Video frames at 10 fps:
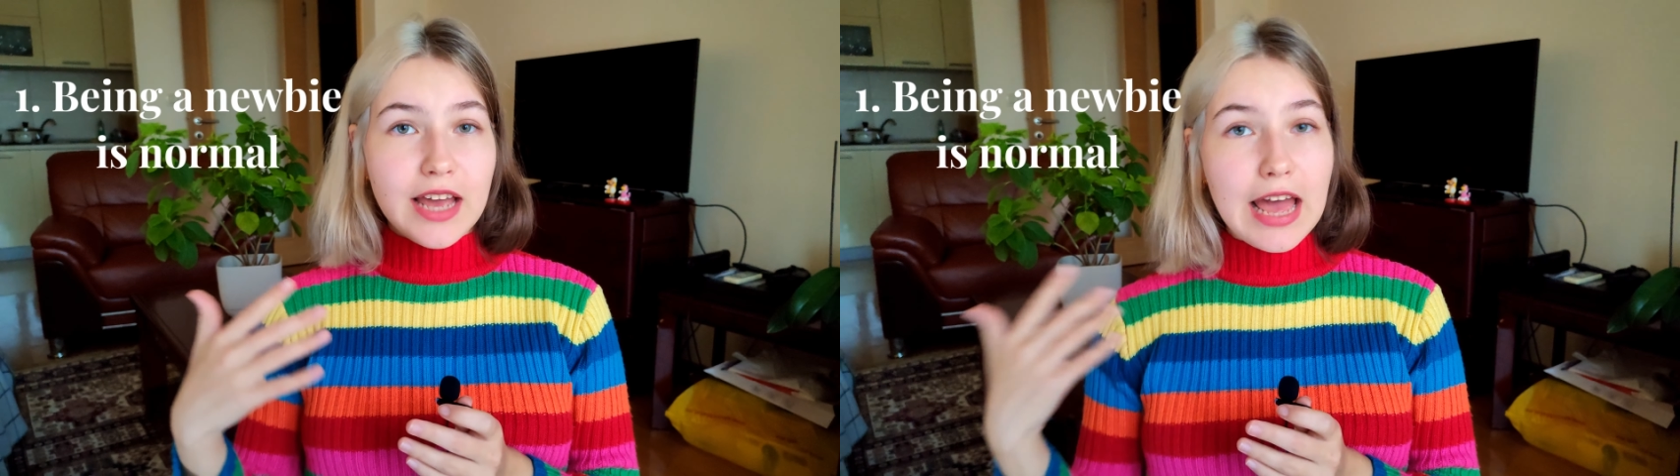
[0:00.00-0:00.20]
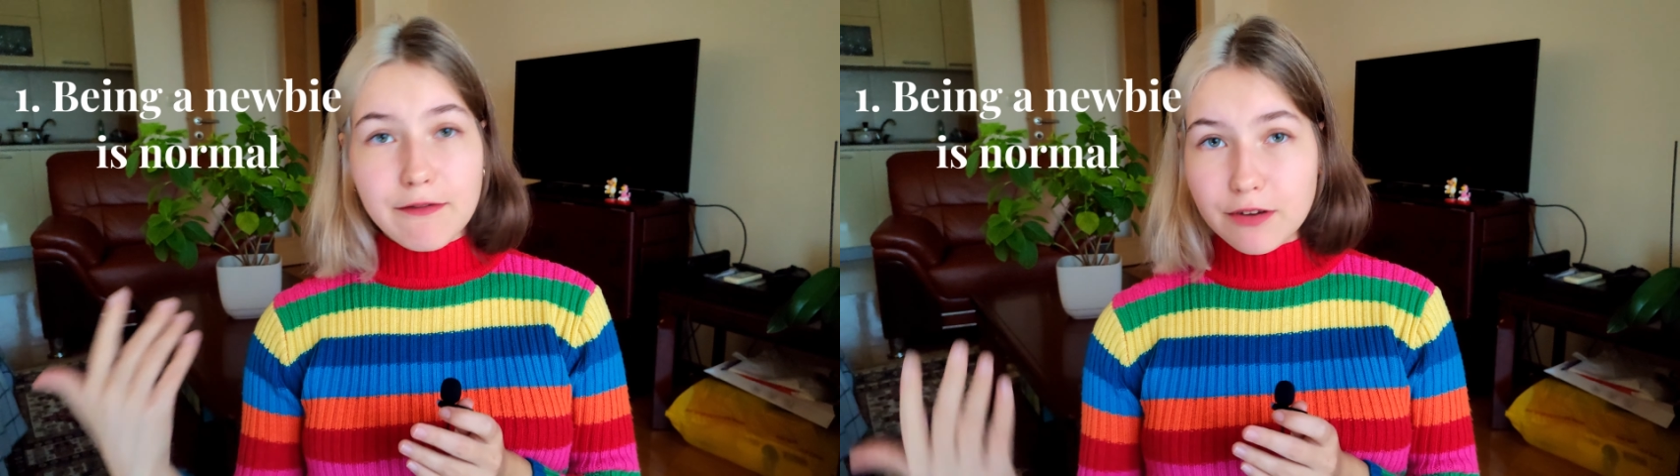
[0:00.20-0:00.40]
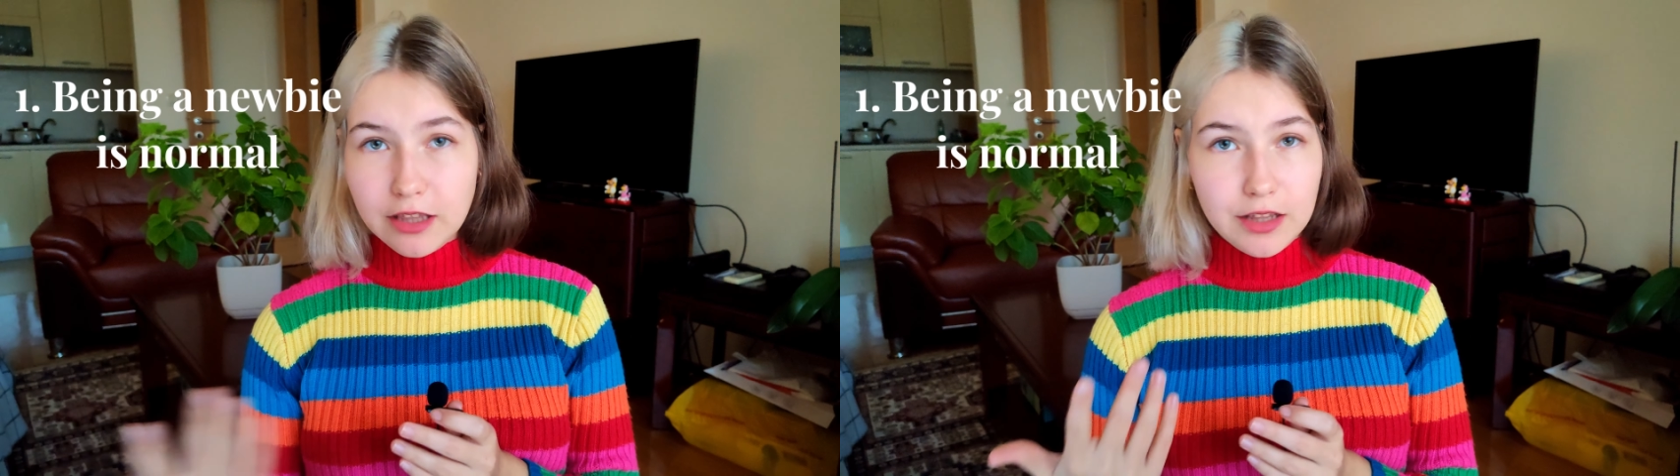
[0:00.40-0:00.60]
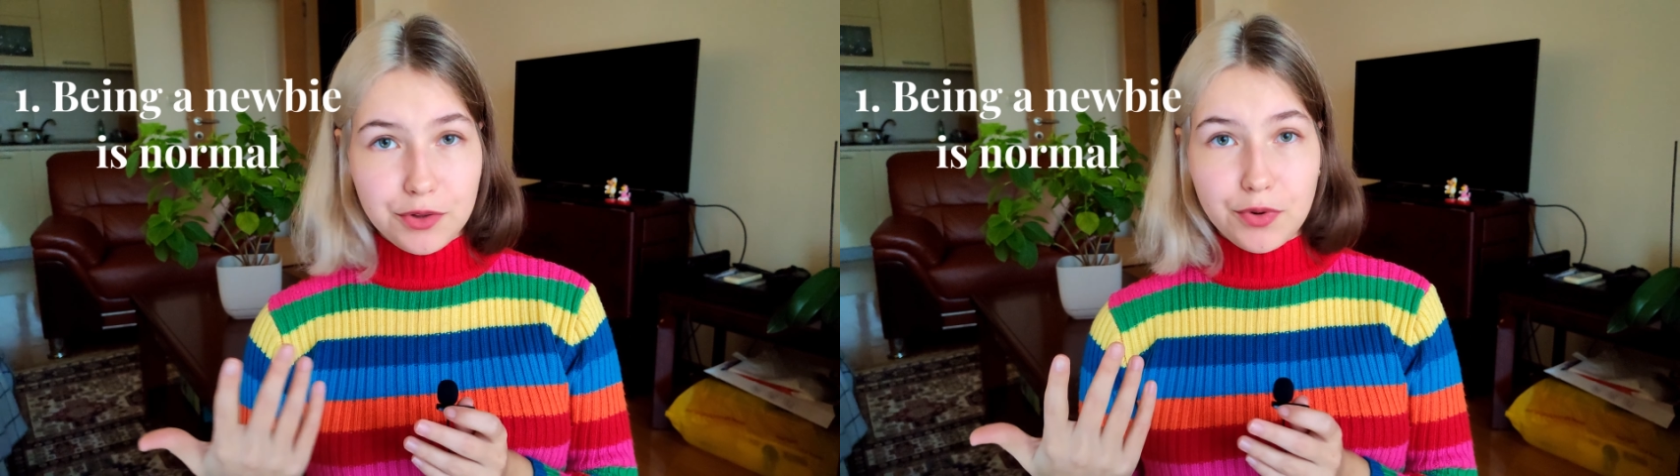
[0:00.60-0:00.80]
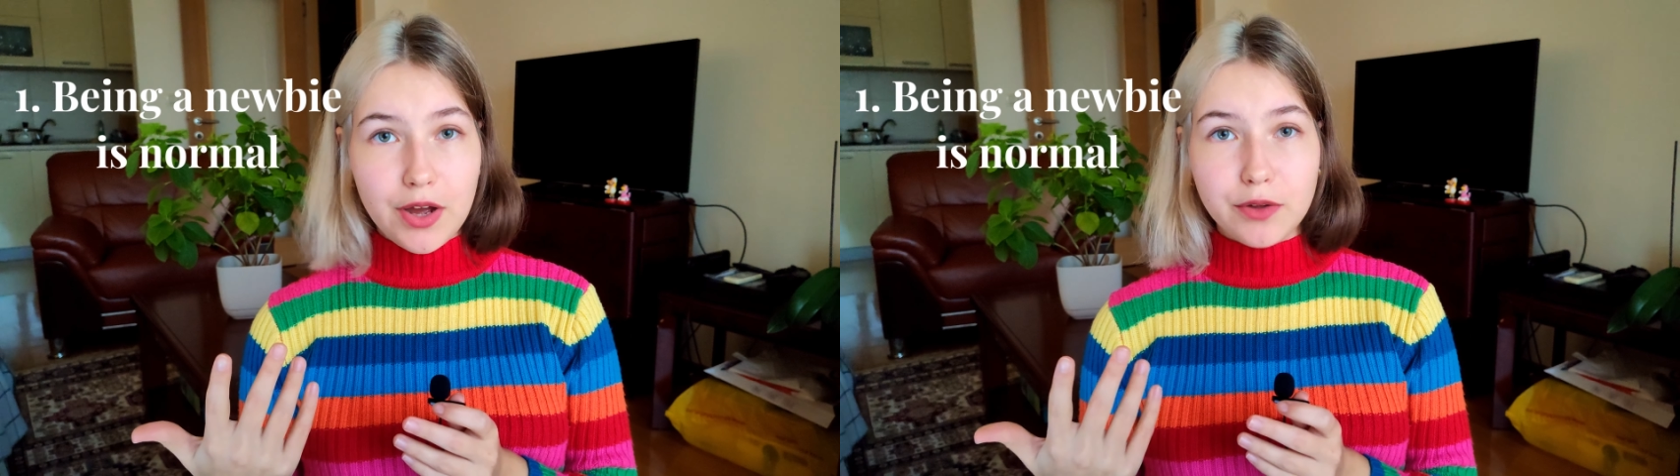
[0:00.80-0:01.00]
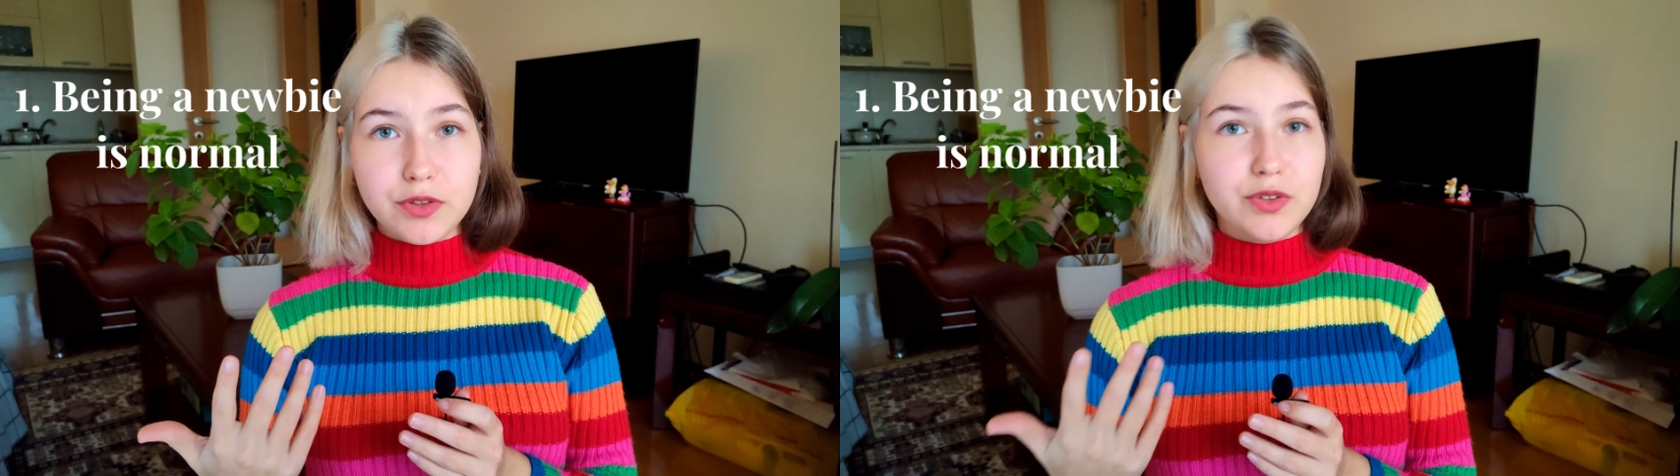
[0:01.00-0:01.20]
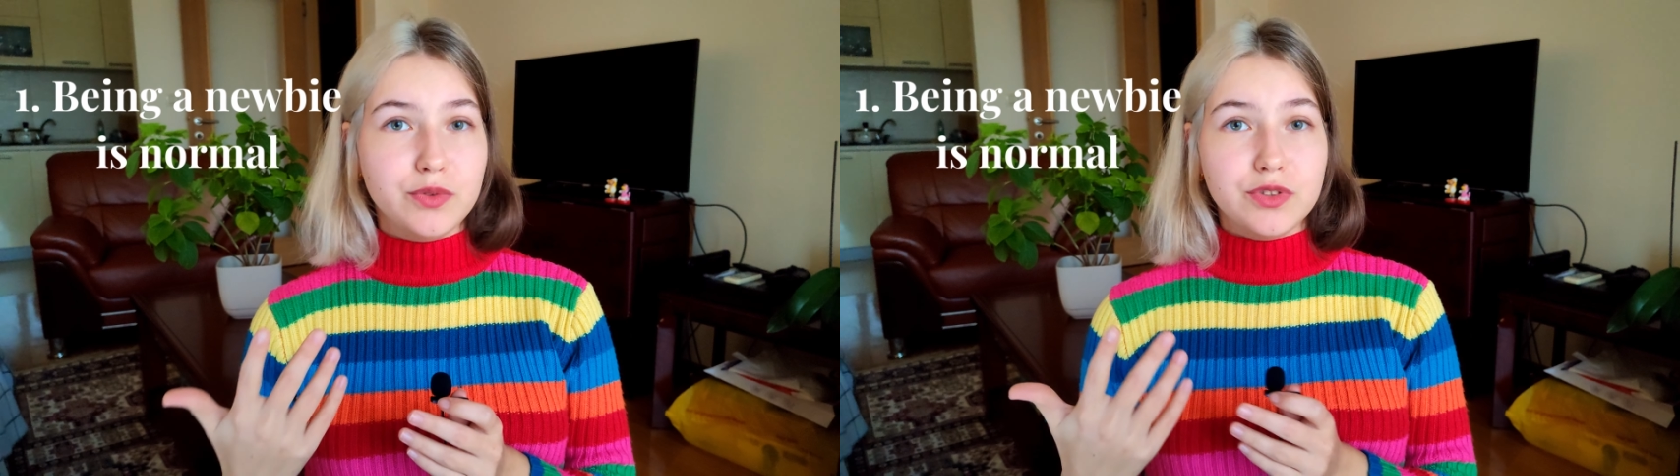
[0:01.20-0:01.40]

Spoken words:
everything around you